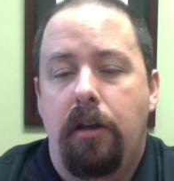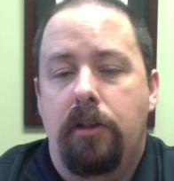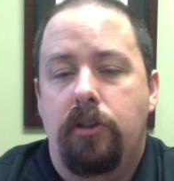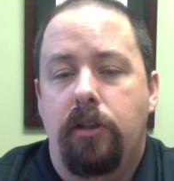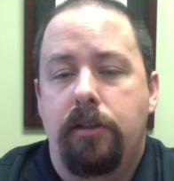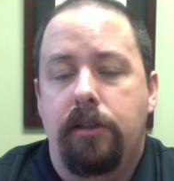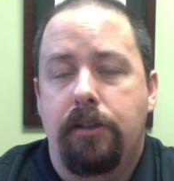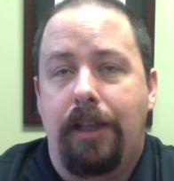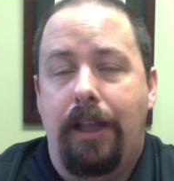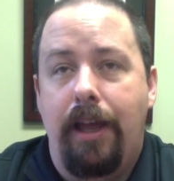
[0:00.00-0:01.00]
So this is
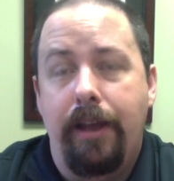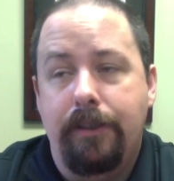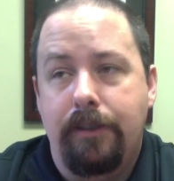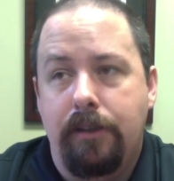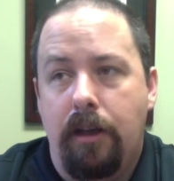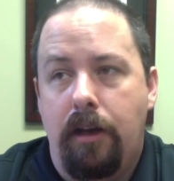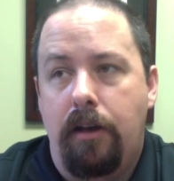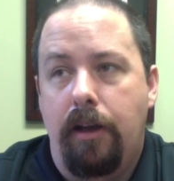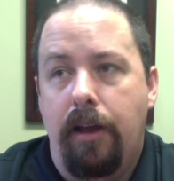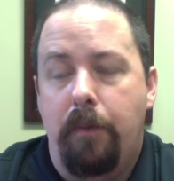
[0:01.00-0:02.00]
less uh,
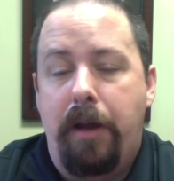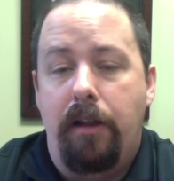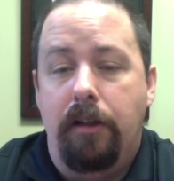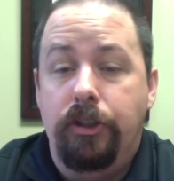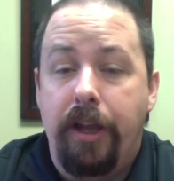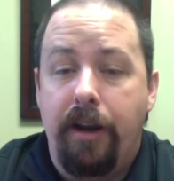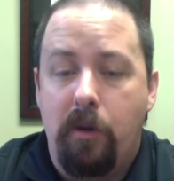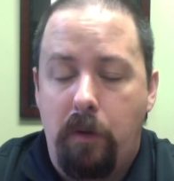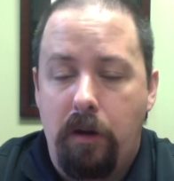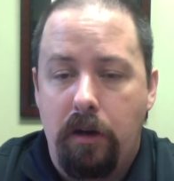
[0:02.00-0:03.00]
an apologetic
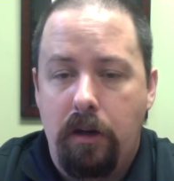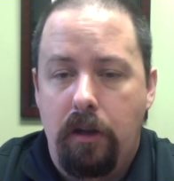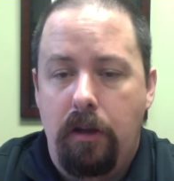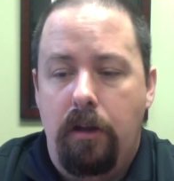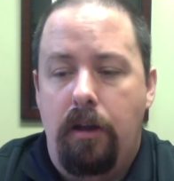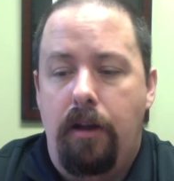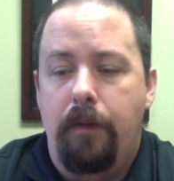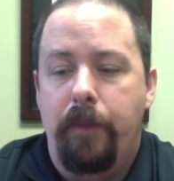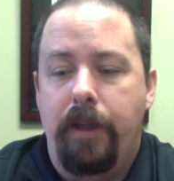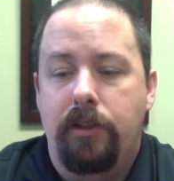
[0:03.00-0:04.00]
work
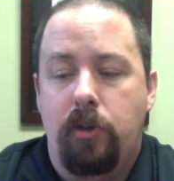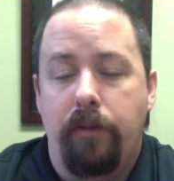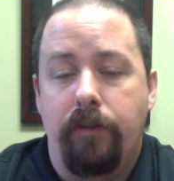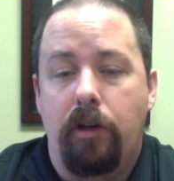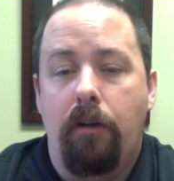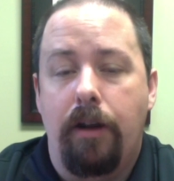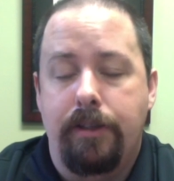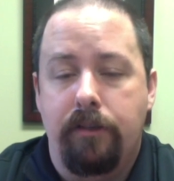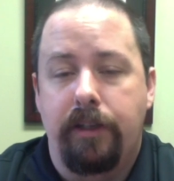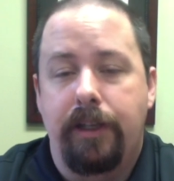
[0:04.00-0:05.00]
um, that's sort of
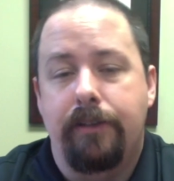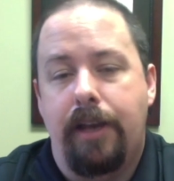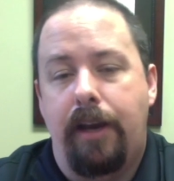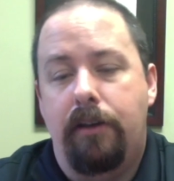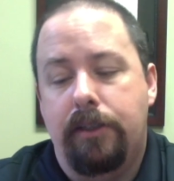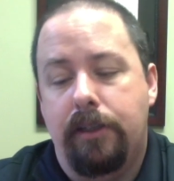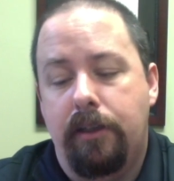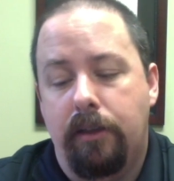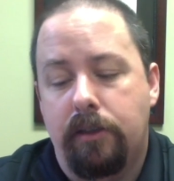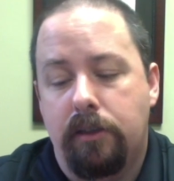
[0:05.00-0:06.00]
aggressive against heresy.
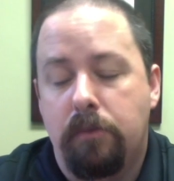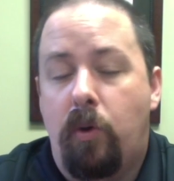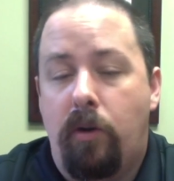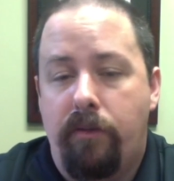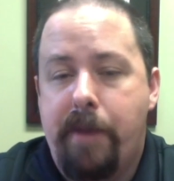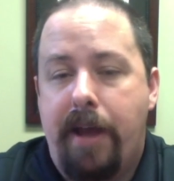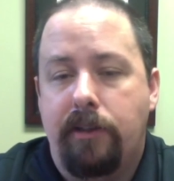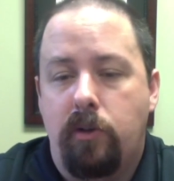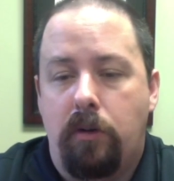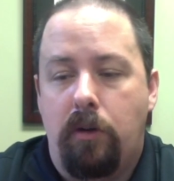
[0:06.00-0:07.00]
This is more of a
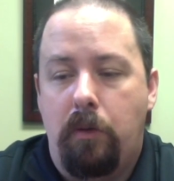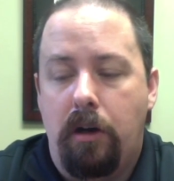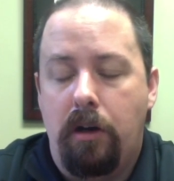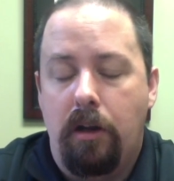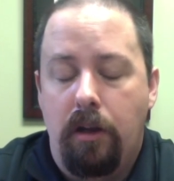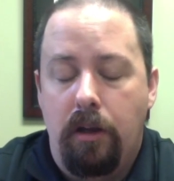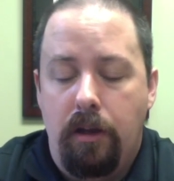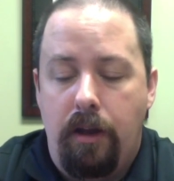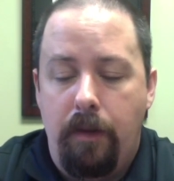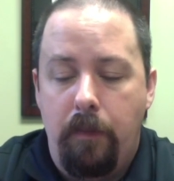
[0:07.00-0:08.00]
pastoral work
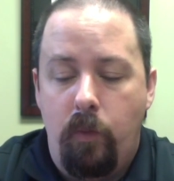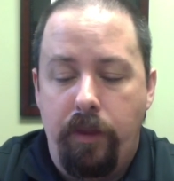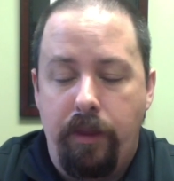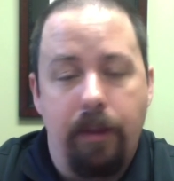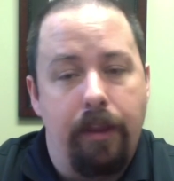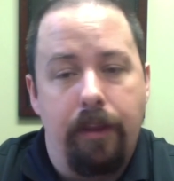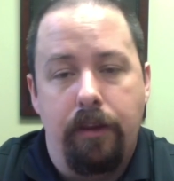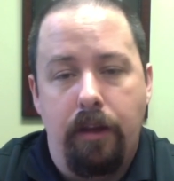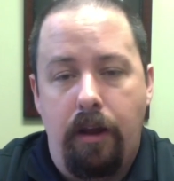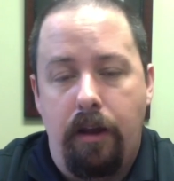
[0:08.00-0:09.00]
um, within
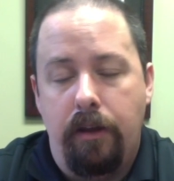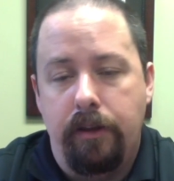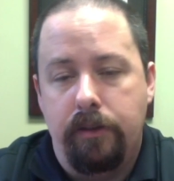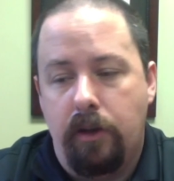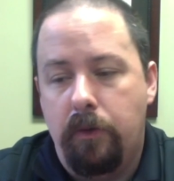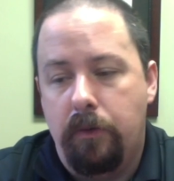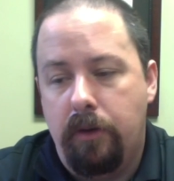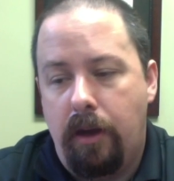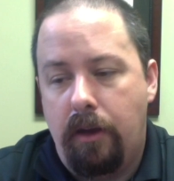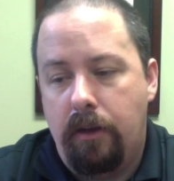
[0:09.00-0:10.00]
uh, his own
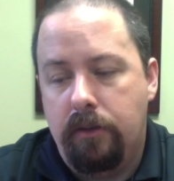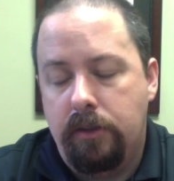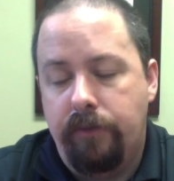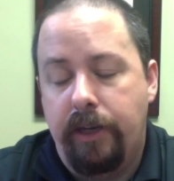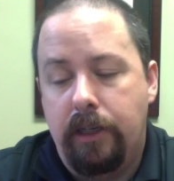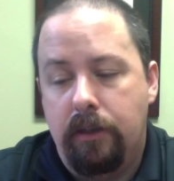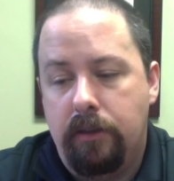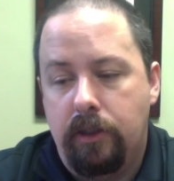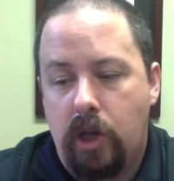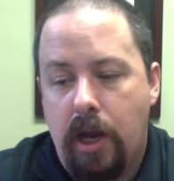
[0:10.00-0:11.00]
uh, sphere
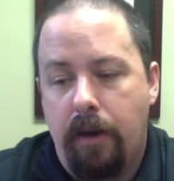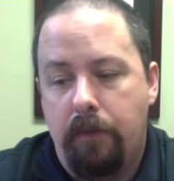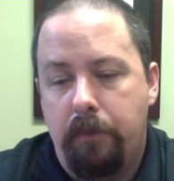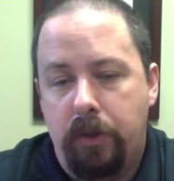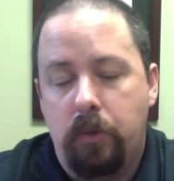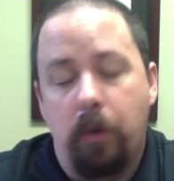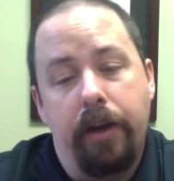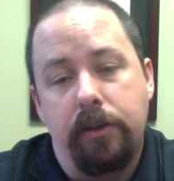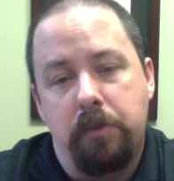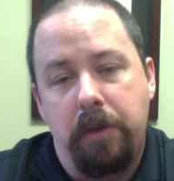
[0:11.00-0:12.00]
to try to persuade
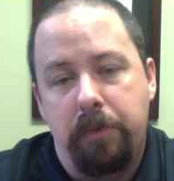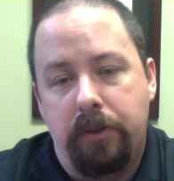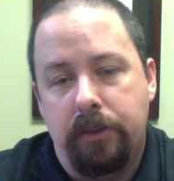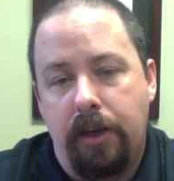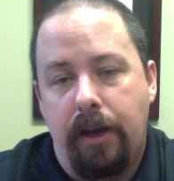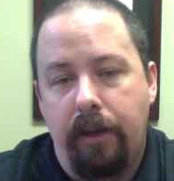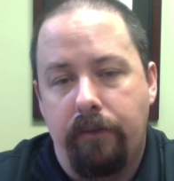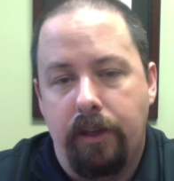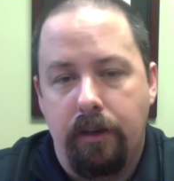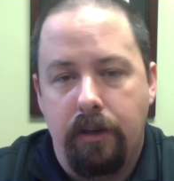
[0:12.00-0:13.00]
his people to not give
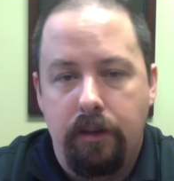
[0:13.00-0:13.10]
in to